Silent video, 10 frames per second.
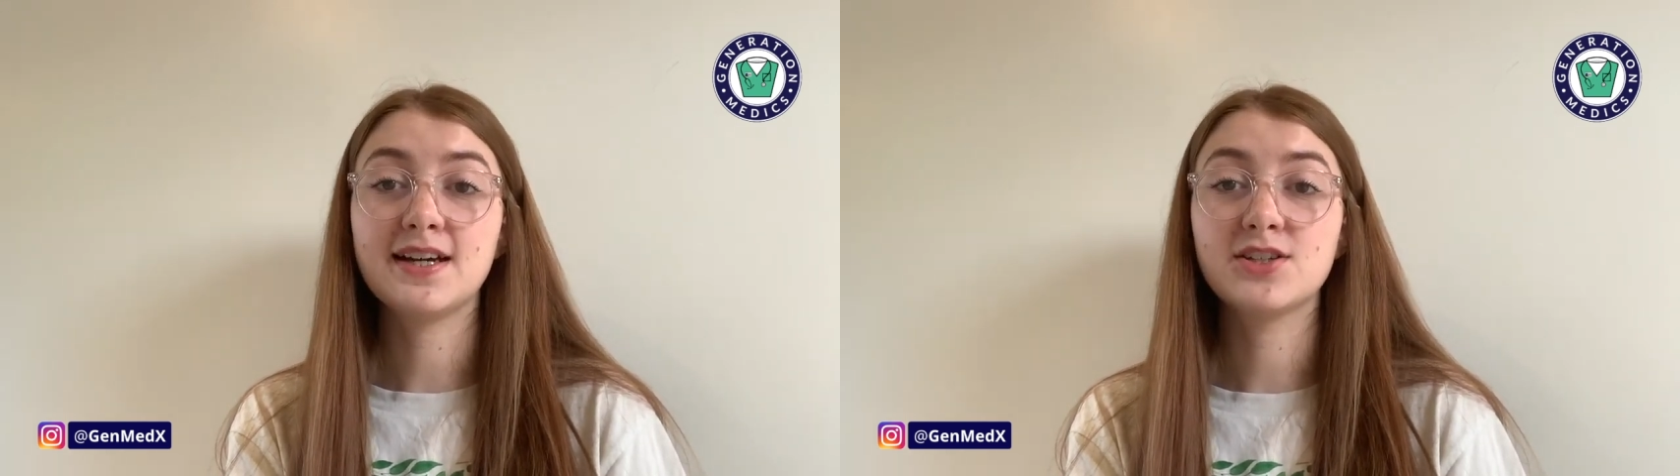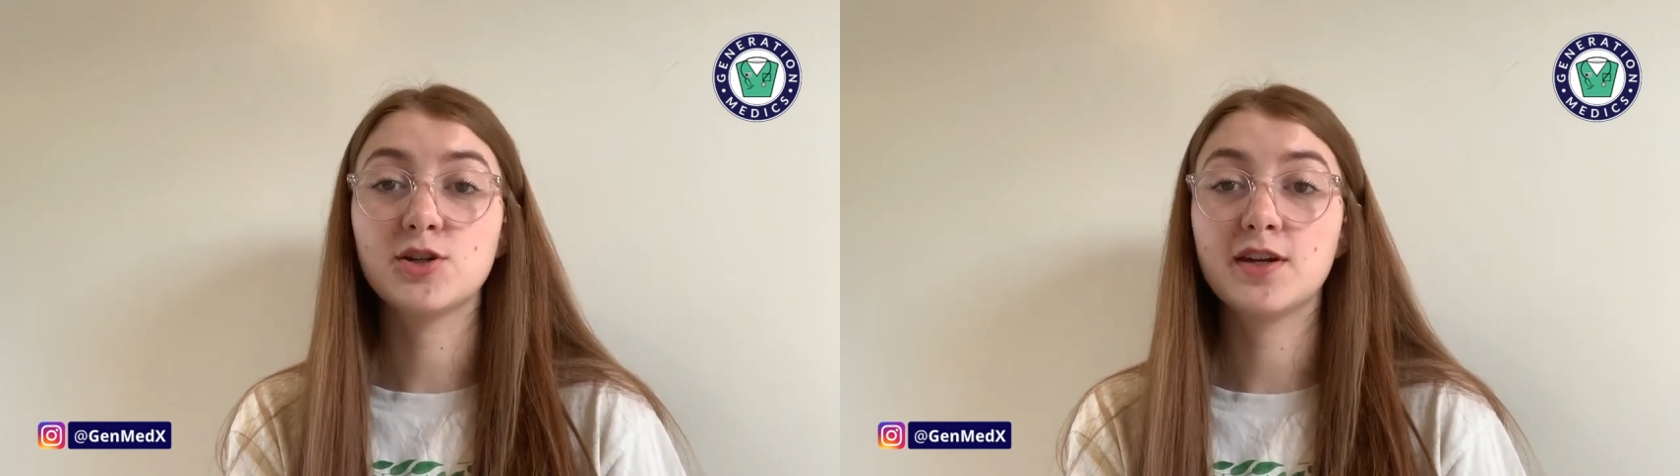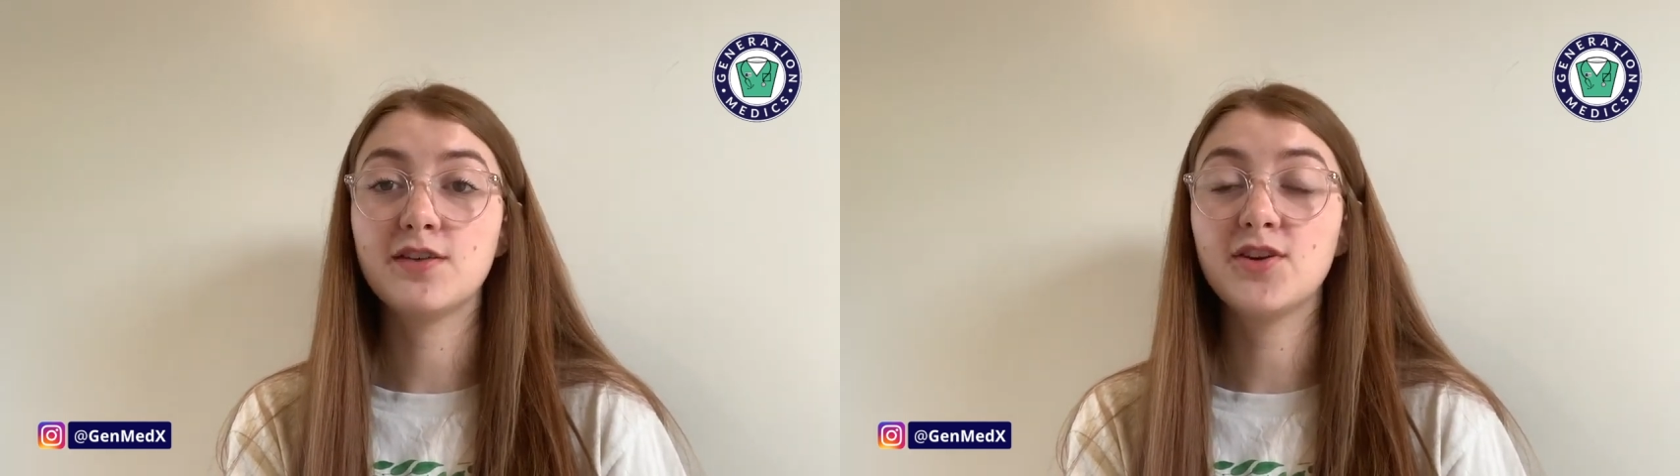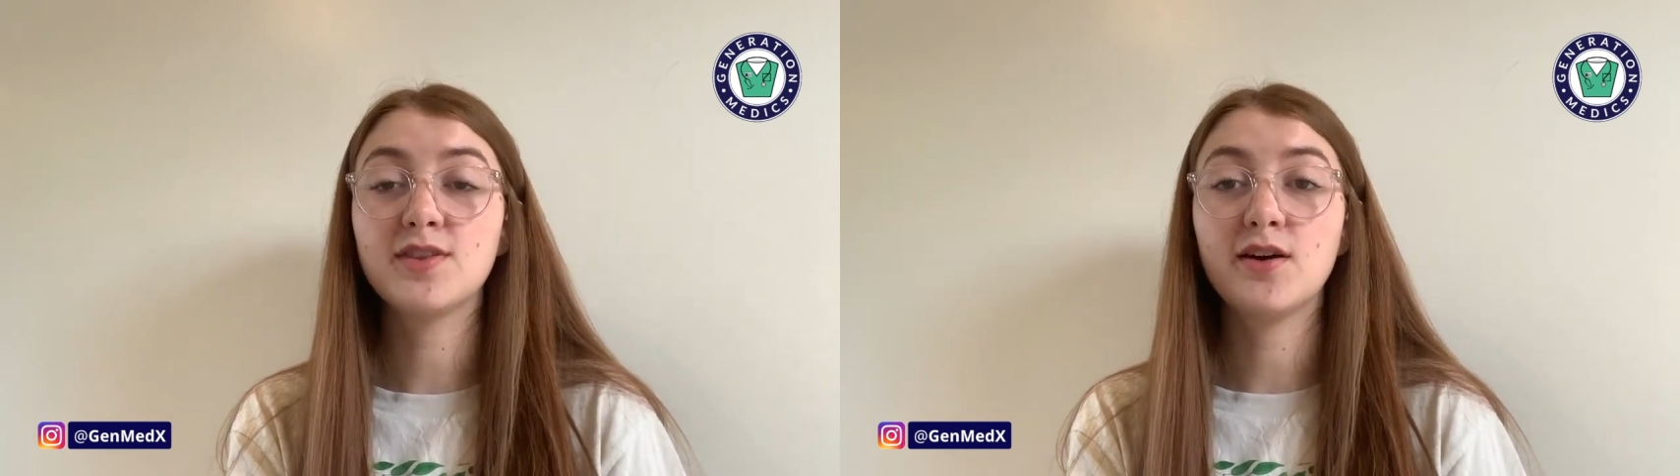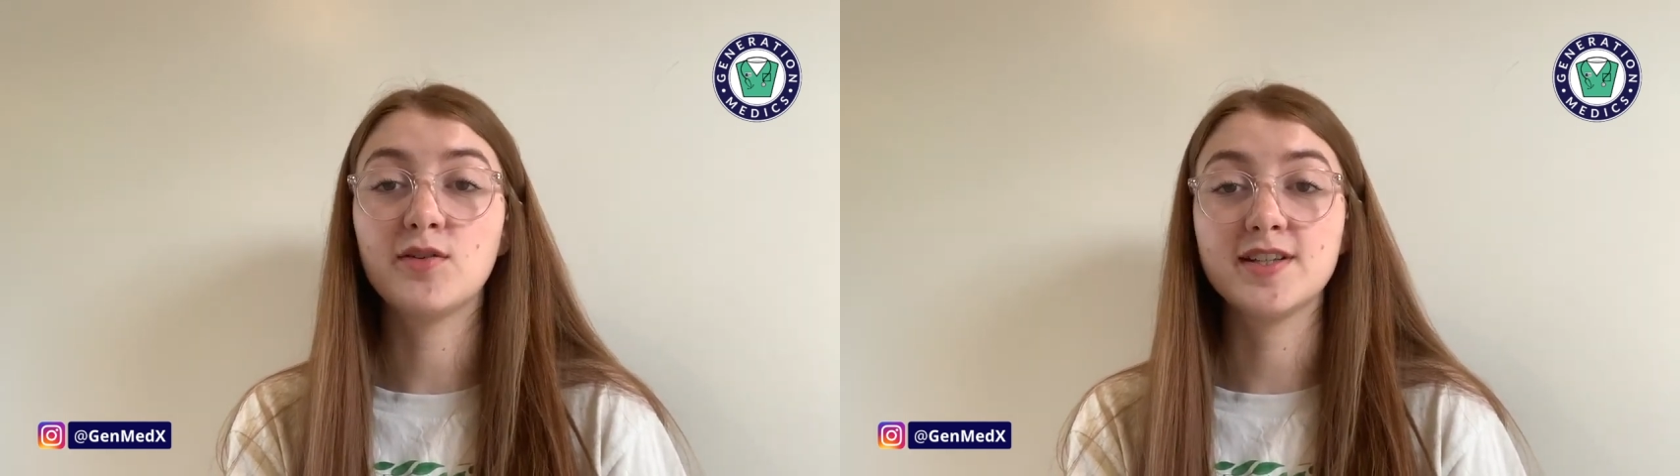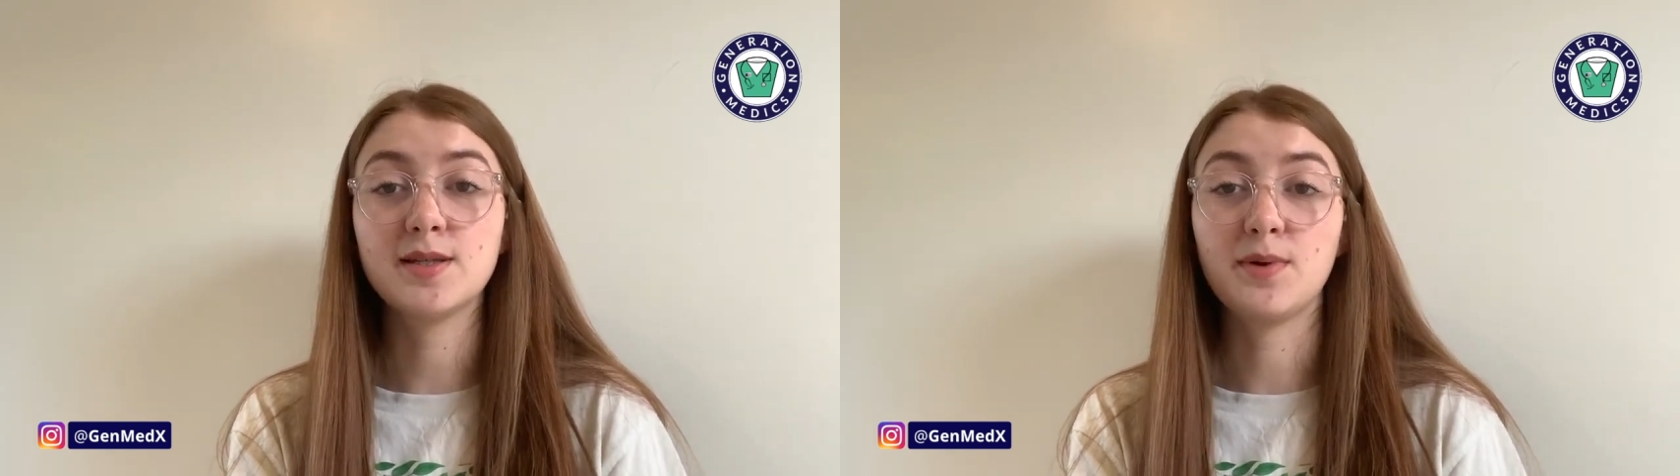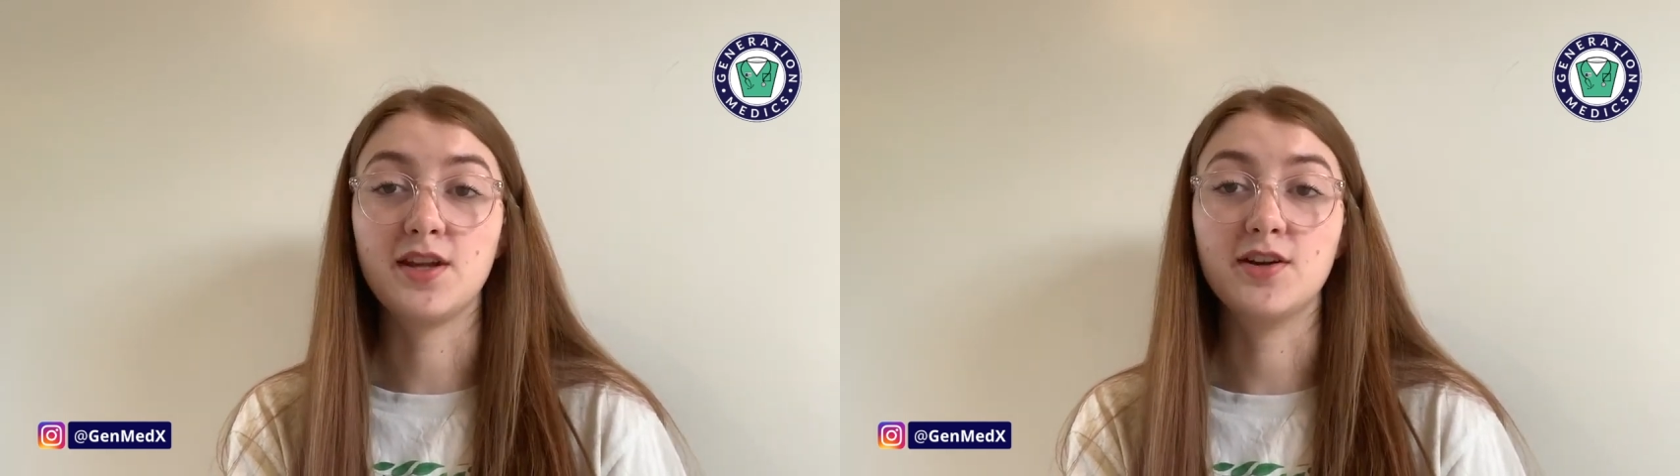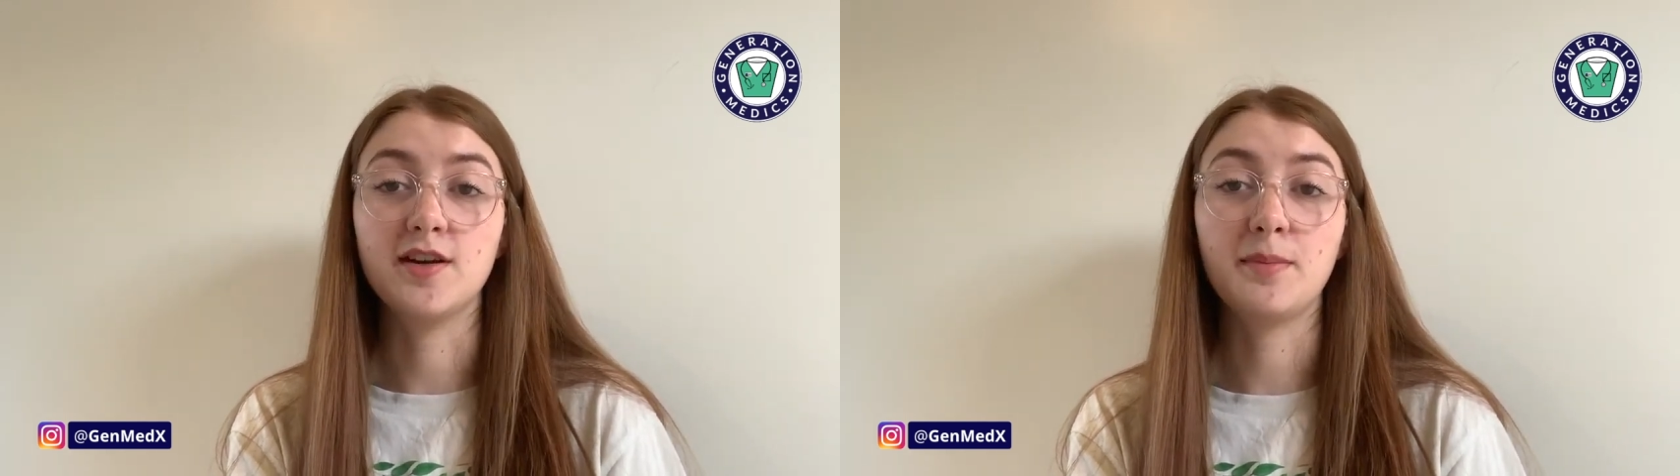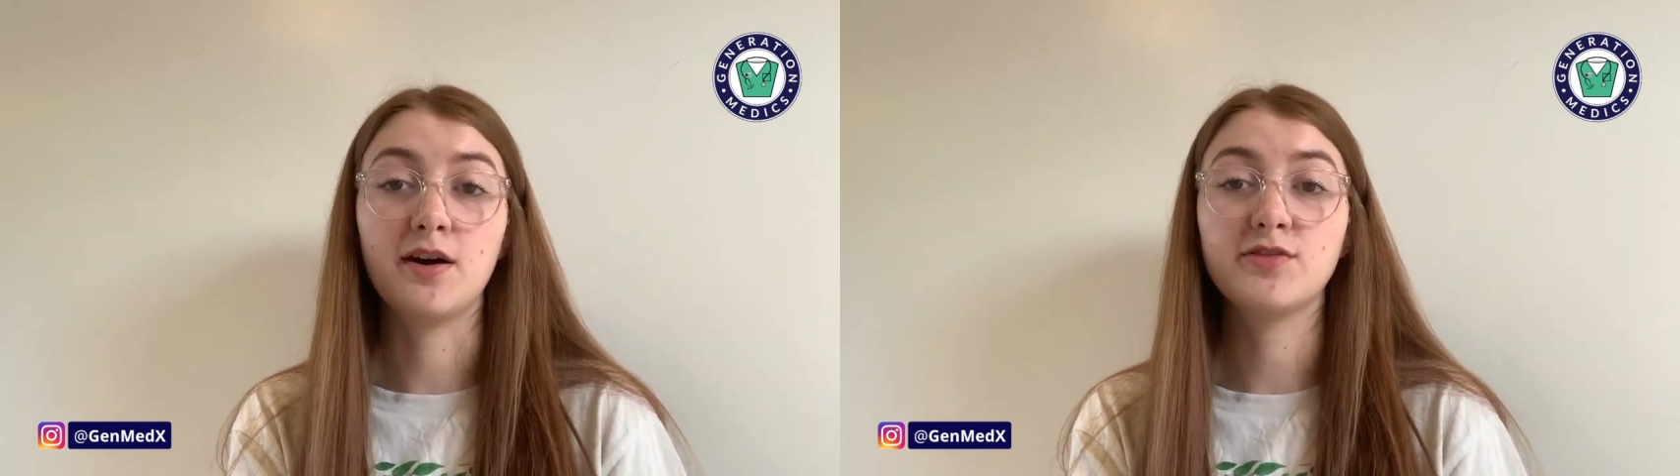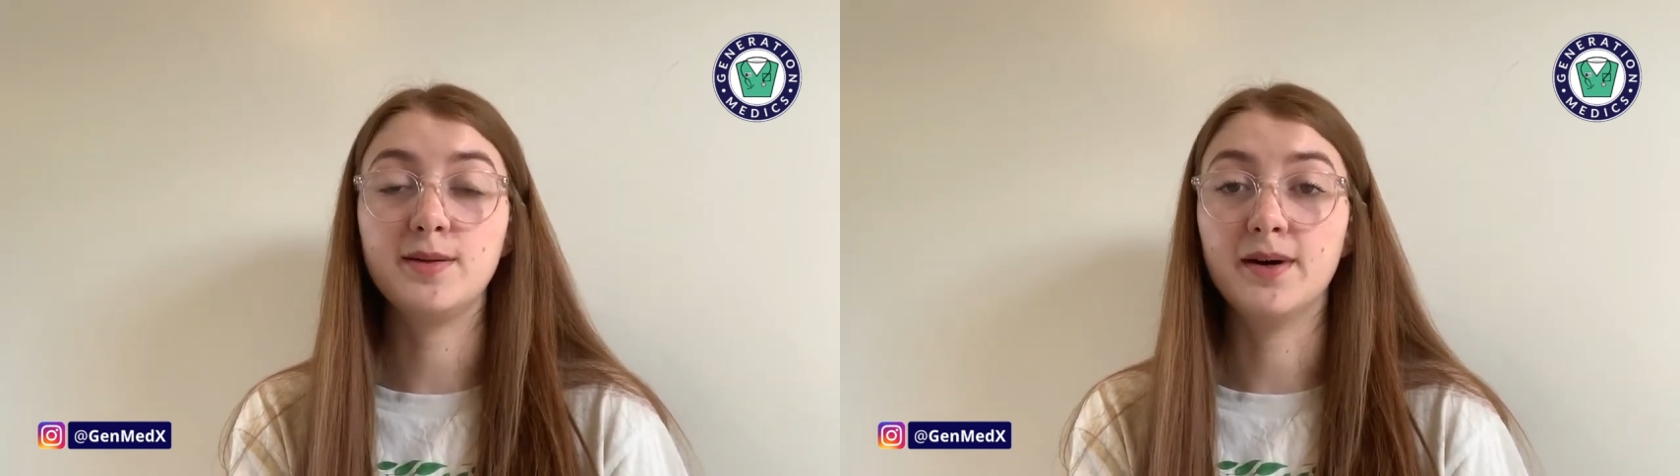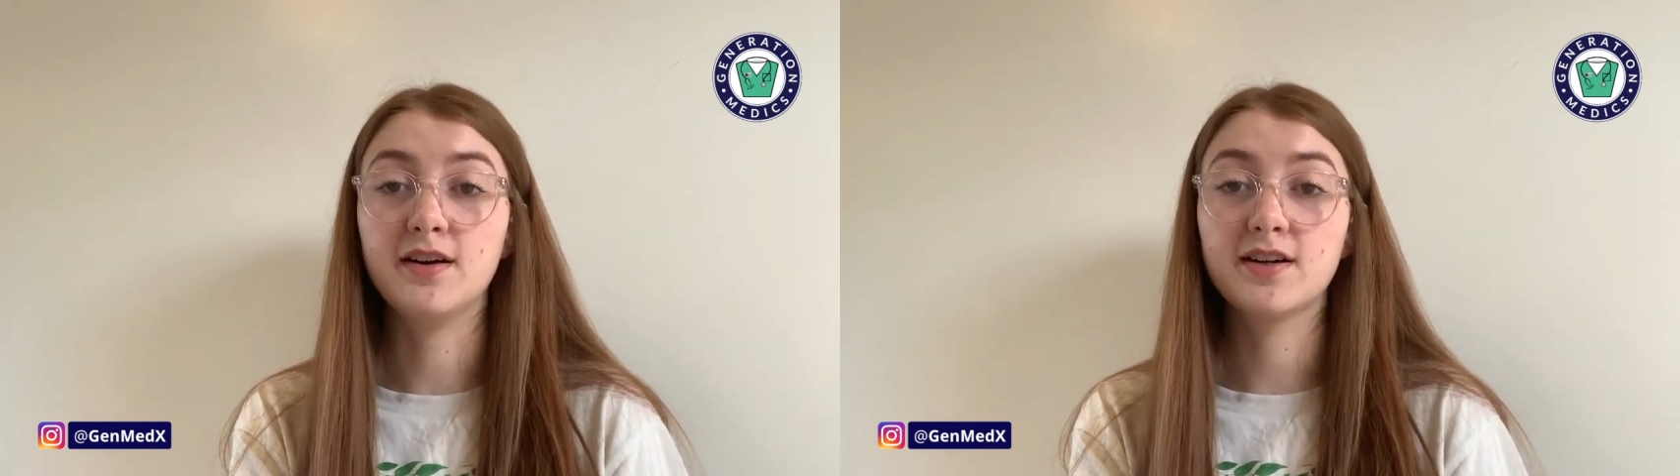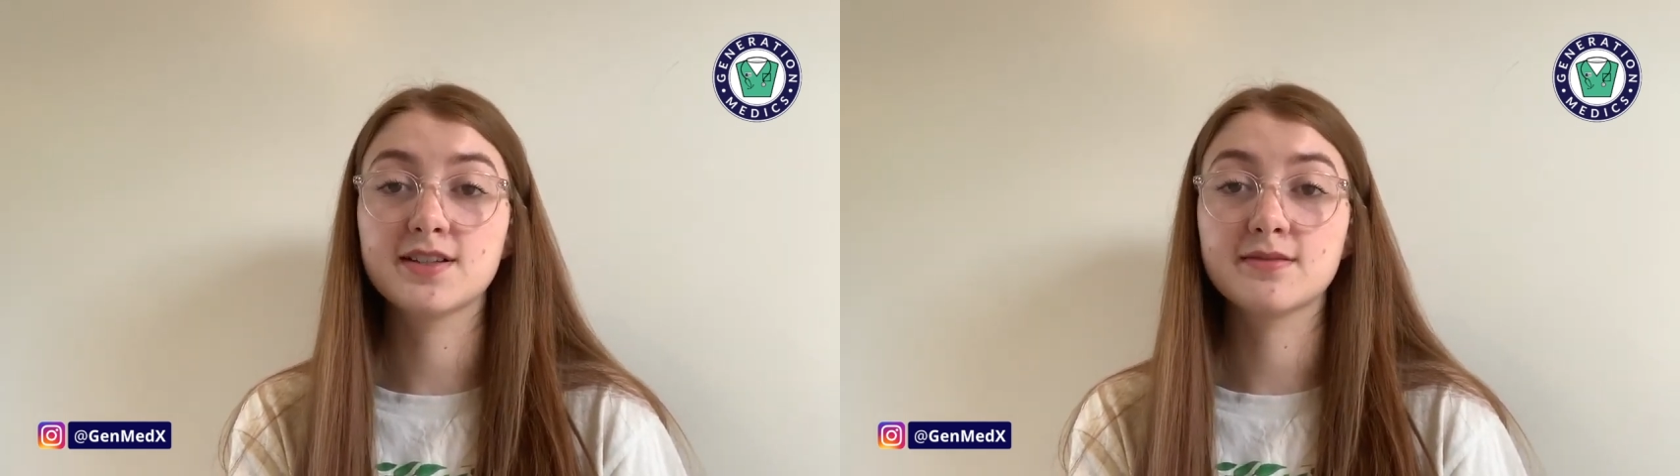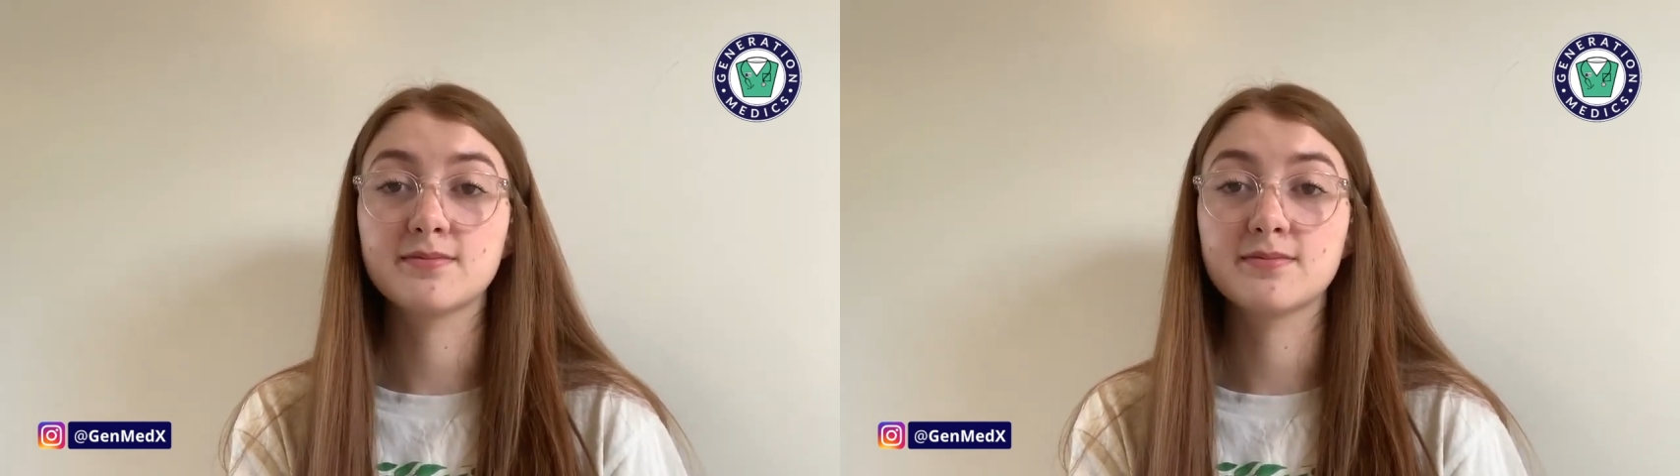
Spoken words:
and should give you their honest opinion about remarks.